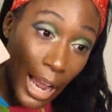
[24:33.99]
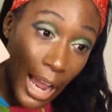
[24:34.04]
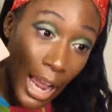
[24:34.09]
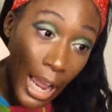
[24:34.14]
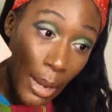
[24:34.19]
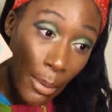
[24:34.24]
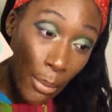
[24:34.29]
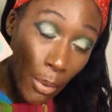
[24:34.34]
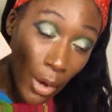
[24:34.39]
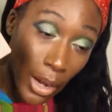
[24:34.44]

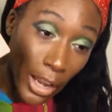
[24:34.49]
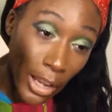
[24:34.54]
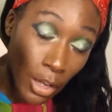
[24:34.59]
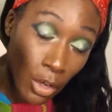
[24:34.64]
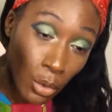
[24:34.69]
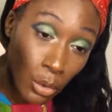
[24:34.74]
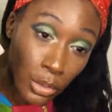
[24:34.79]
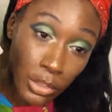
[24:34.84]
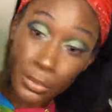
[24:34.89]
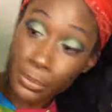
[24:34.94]

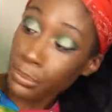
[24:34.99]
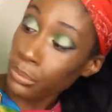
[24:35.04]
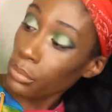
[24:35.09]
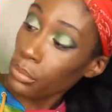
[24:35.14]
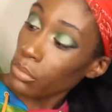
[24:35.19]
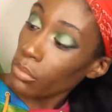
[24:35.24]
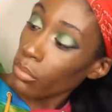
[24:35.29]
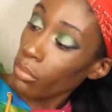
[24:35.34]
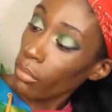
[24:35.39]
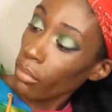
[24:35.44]
eyebrows
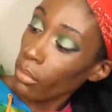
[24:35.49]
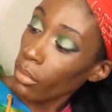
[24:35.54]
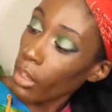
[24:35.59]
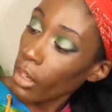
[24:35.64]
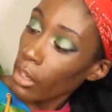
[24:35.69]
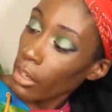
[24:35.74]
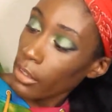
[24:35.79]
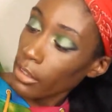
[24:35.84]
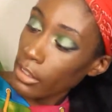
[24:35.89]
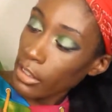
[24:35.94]

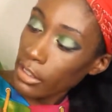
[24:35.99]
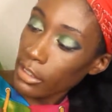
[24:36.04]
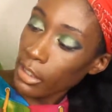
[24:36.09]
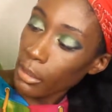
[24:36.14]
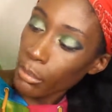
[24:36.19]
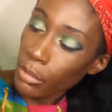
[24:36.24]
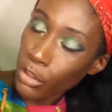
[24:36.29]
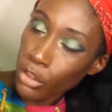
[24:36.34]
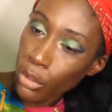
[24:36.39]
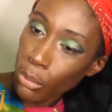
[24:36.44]
this
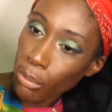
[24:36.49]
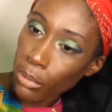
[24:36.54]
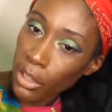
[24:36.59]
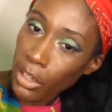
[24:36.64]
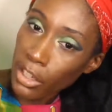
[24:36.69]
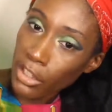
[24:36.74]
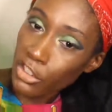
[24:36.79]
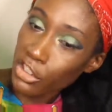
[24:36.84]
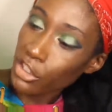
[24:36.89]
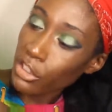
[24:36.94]
can be your
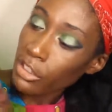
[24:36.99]
blush.